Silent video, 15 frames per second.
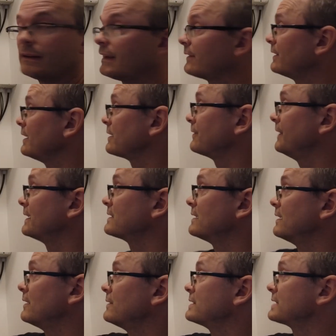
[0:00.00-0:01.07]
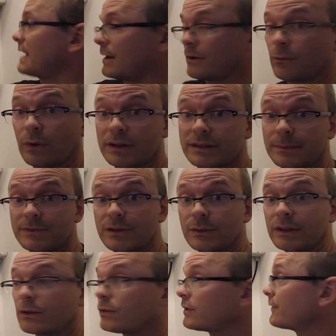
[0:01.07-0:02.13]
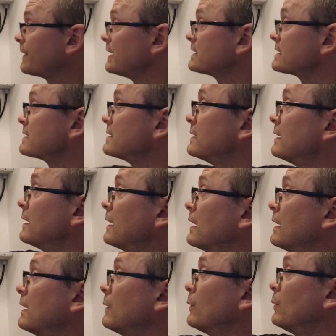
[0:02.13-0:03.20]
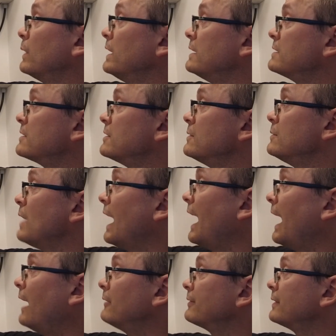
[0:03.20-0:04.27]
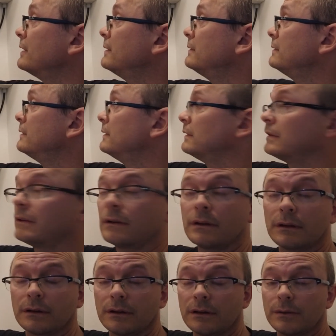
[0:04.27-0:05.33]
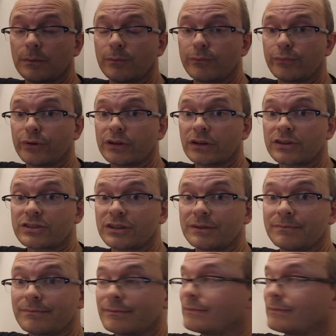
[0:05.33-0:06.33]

Now, the other thing to note is that whilst I'm doing all of this, we do have production.